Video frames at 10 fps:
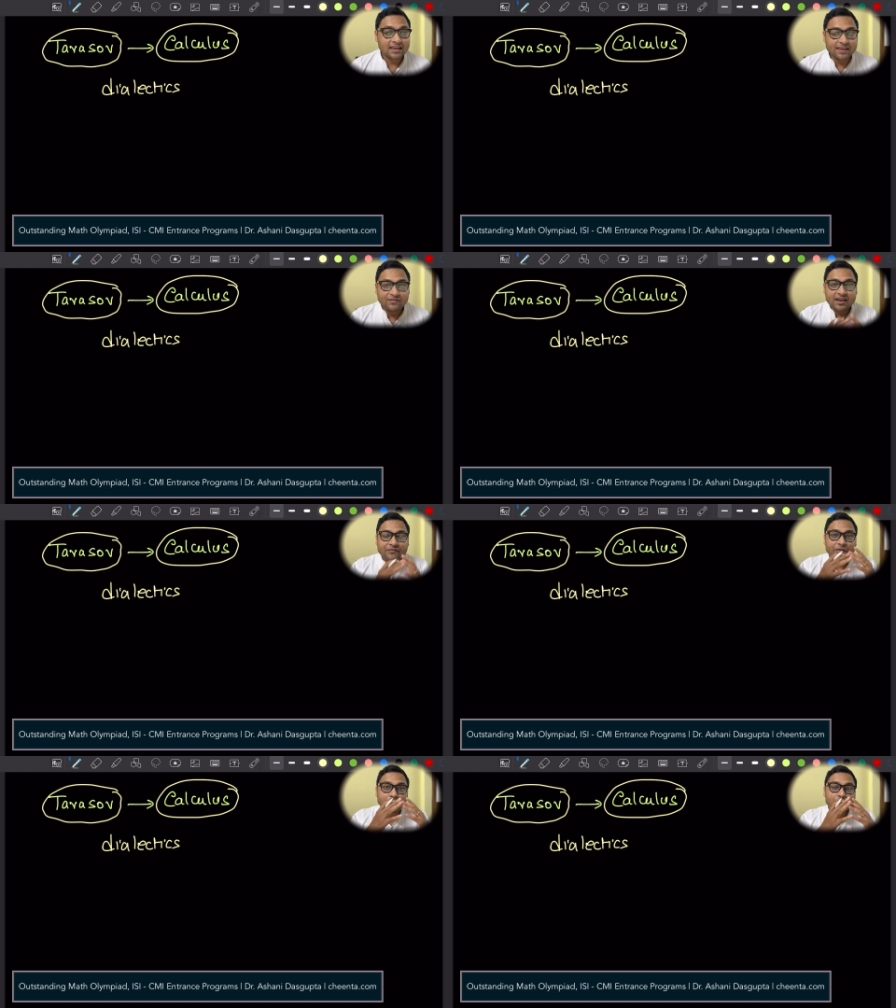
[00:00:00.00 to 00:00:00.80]
Even
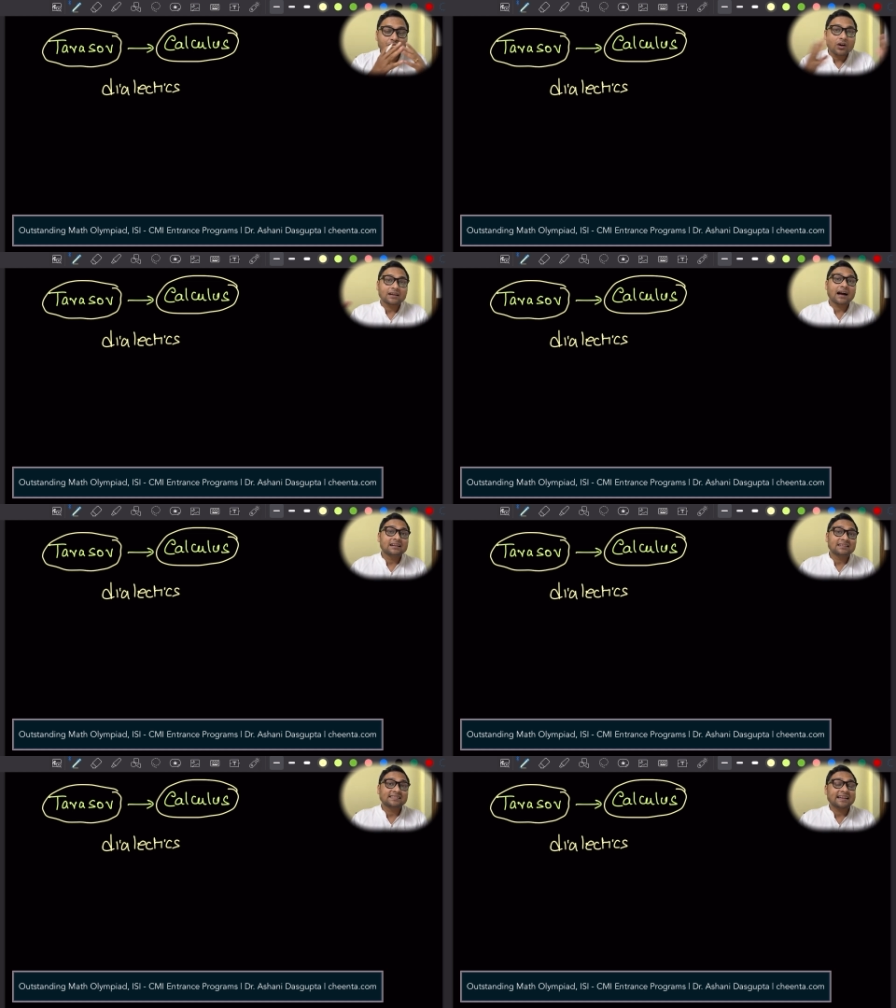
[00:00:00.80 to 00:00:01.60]
if you do not
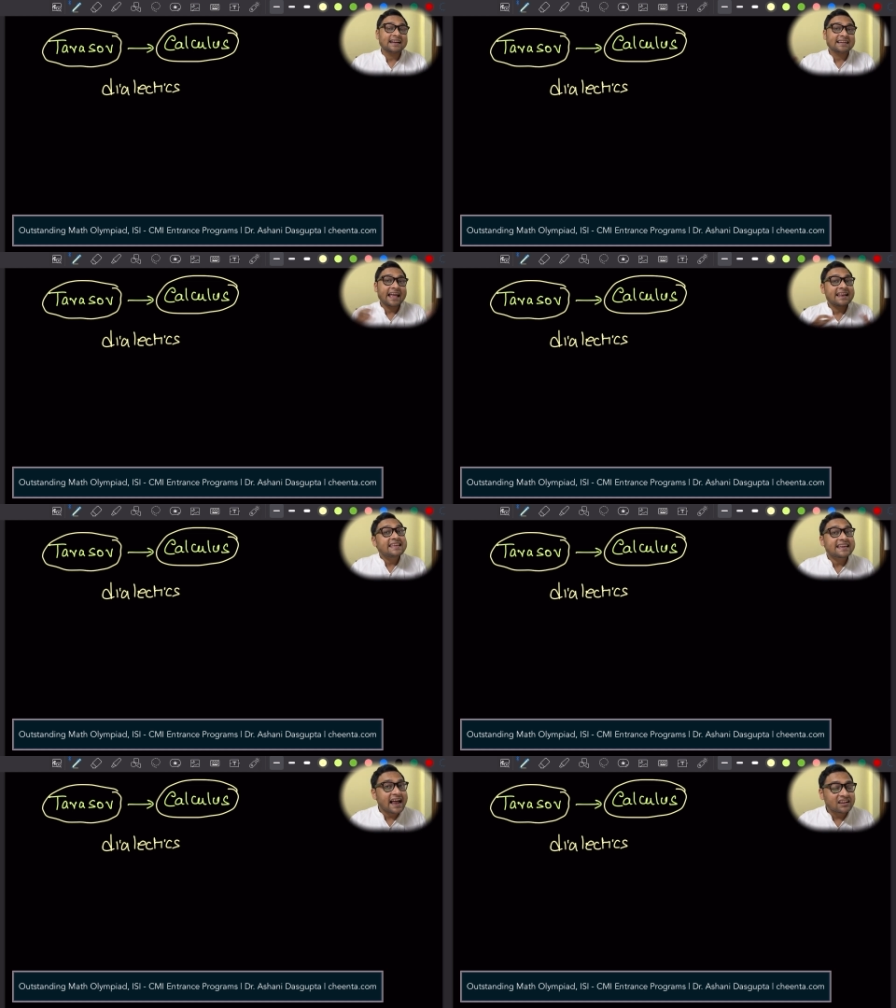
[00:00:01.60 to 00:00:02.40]
understand
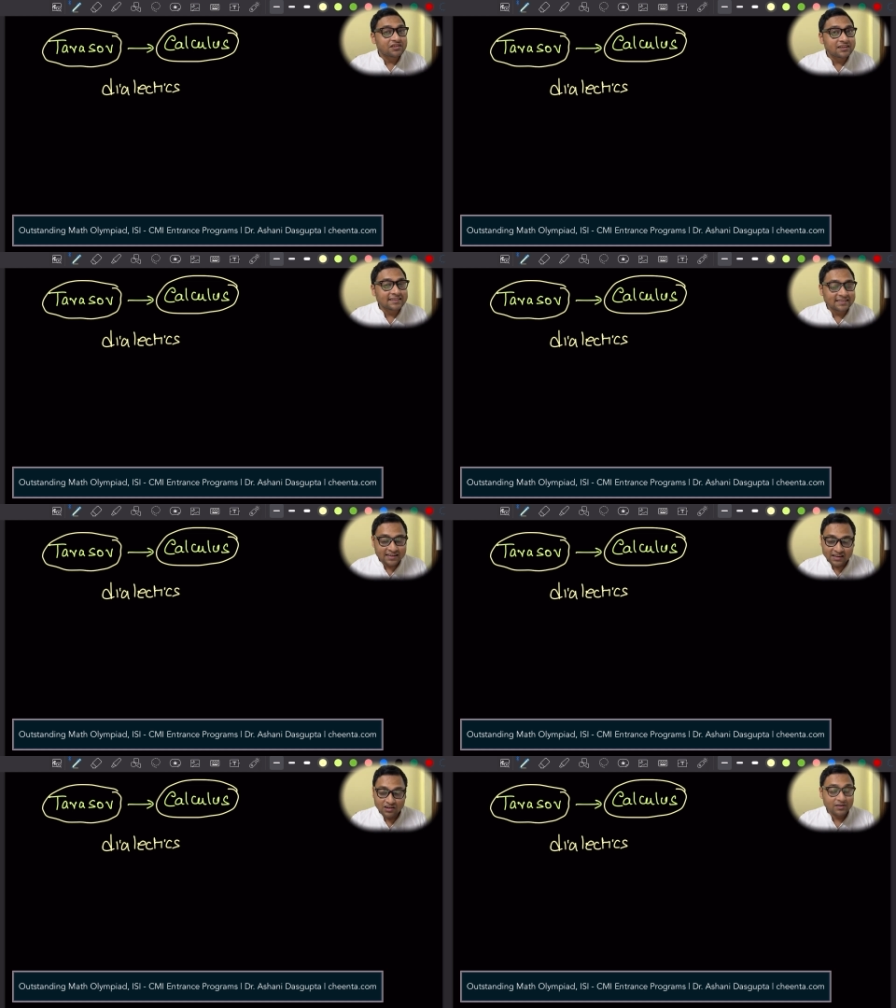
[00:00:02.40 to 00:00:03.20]
any calculus,
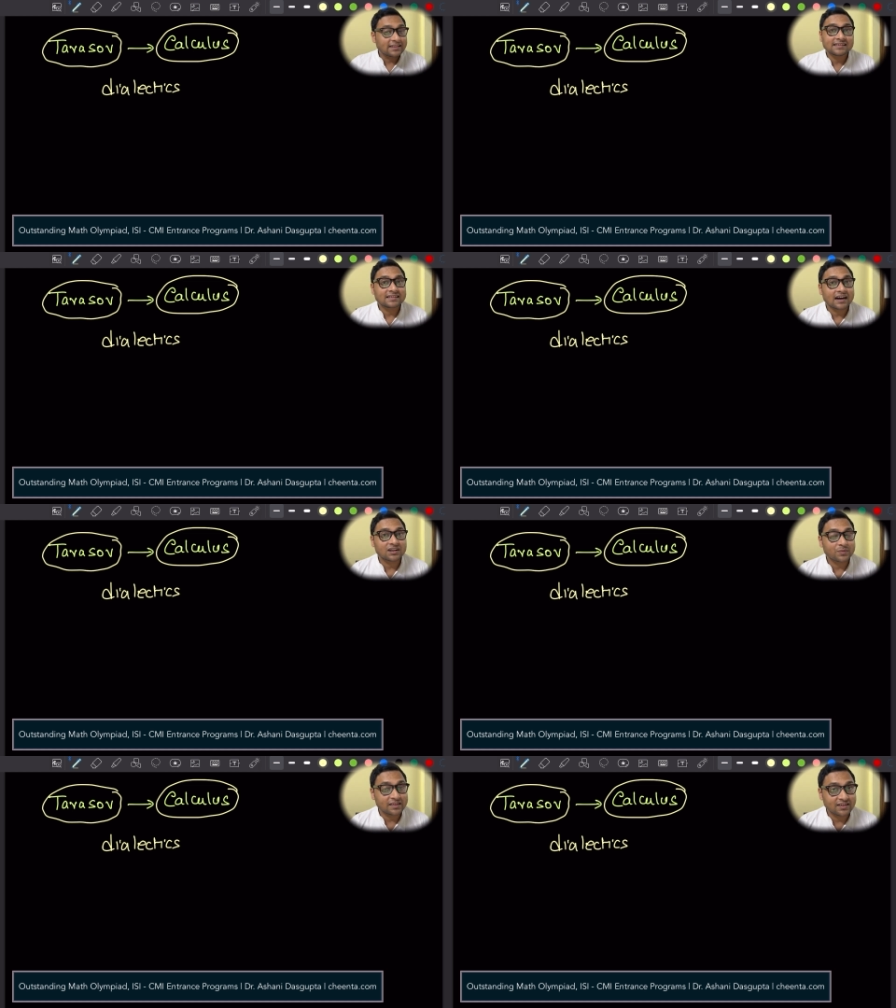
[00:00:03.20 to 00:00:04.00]
you can
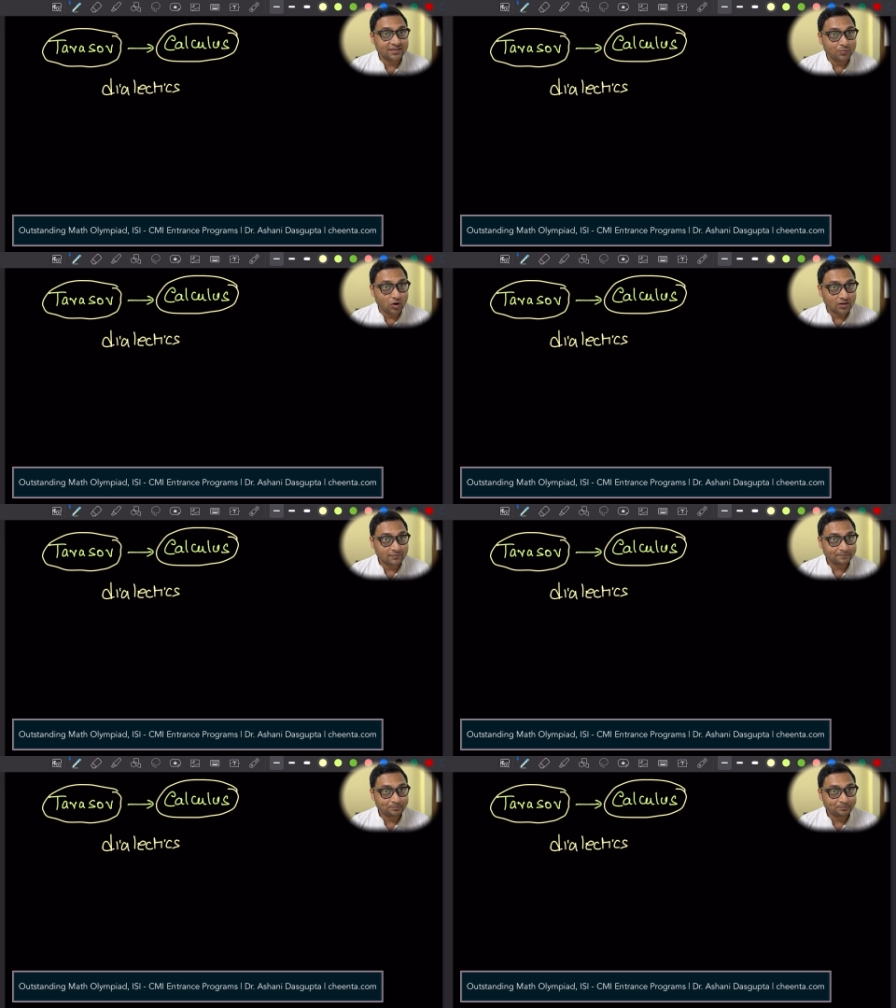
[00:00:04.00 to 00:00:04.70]
start with this book.